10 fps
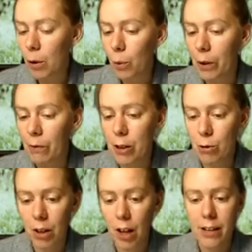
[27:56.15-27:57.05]
We
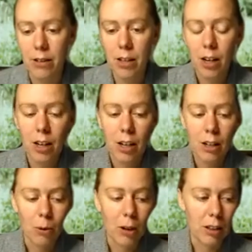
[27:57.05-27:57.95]
visualize
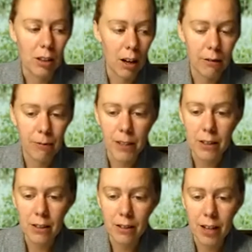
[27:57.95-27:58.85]
what love
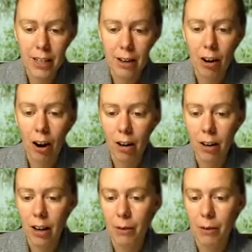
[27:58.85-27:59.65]
feels like in our heart, and we